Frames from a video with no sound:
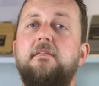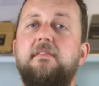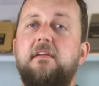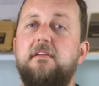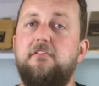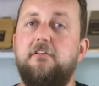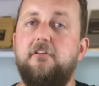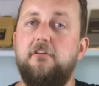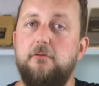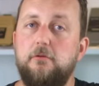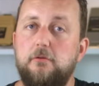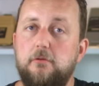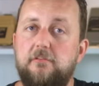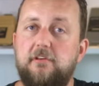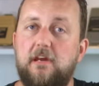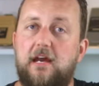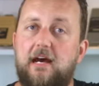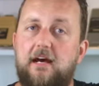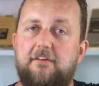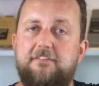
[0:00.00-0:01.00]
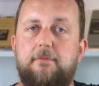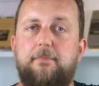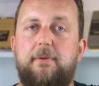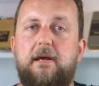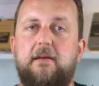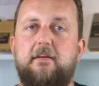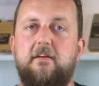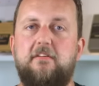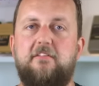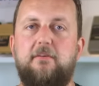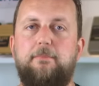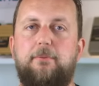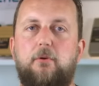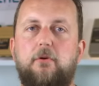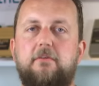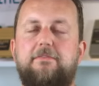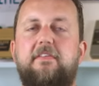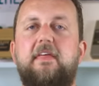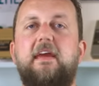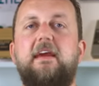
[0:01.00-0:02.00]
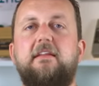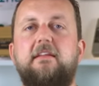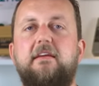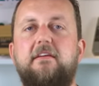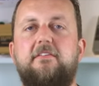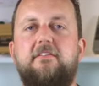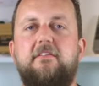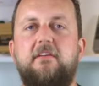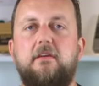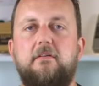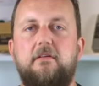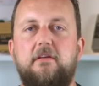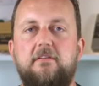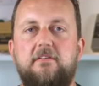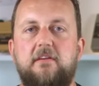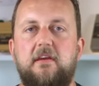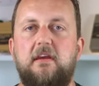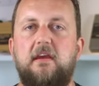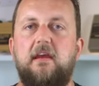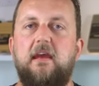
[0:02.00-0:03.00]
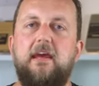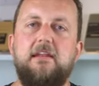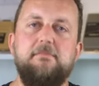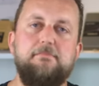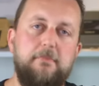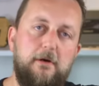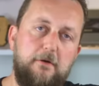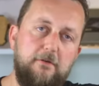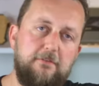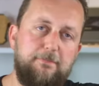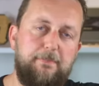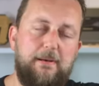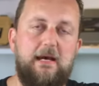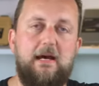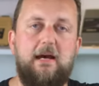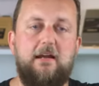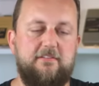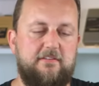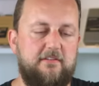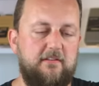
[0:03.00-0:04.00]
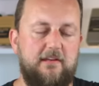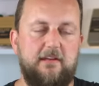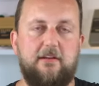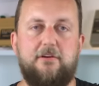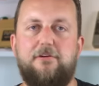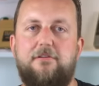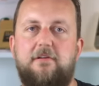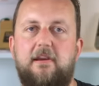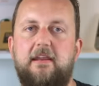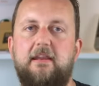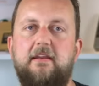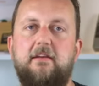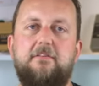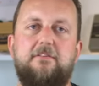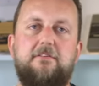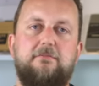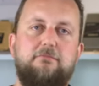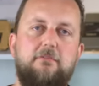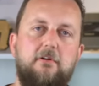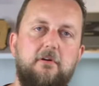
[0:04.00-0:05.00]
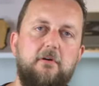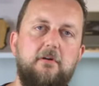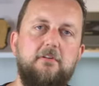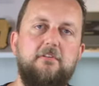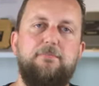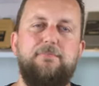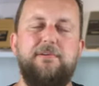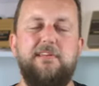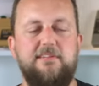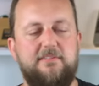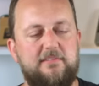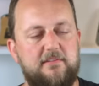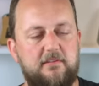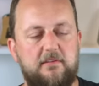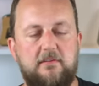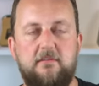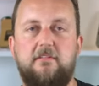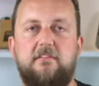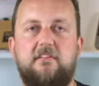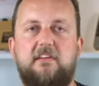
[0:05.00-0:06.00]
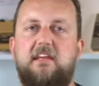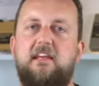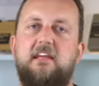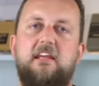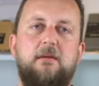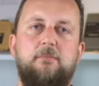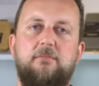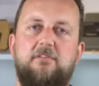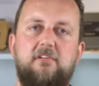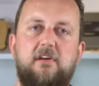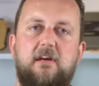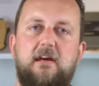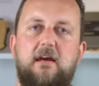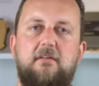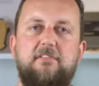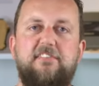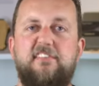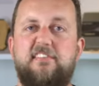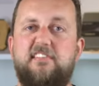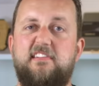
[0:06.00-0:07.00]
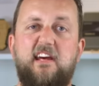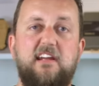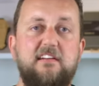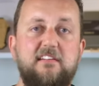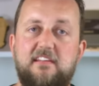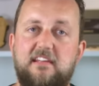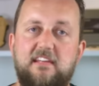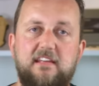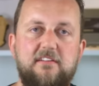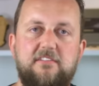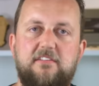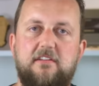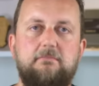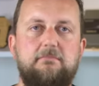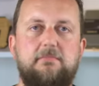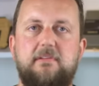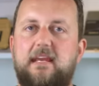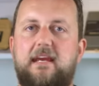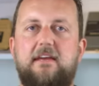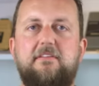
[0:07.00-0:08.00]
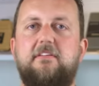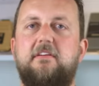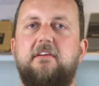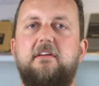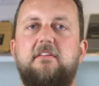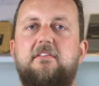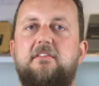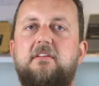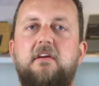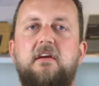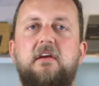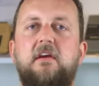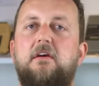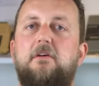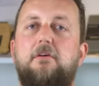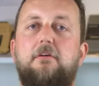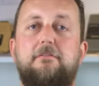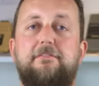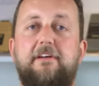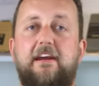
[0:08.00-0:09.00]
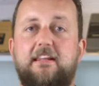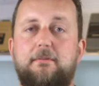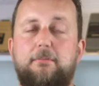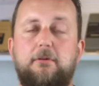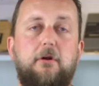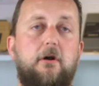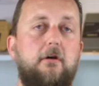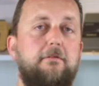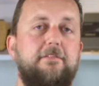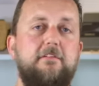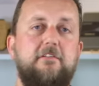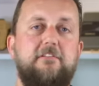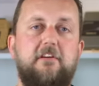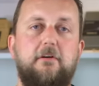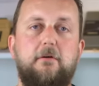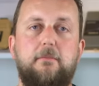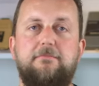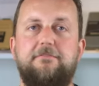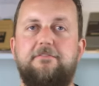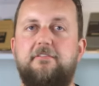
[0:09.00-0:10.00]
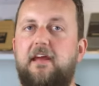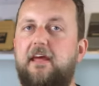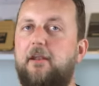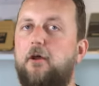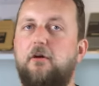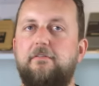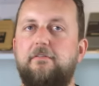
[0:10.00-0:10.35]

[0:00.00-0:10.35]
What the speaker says: There's huge aftermarket support for the LS series, and most parts like cranks, rods, pistons, camshafts, stud kits, and gaskets are available off the shelf and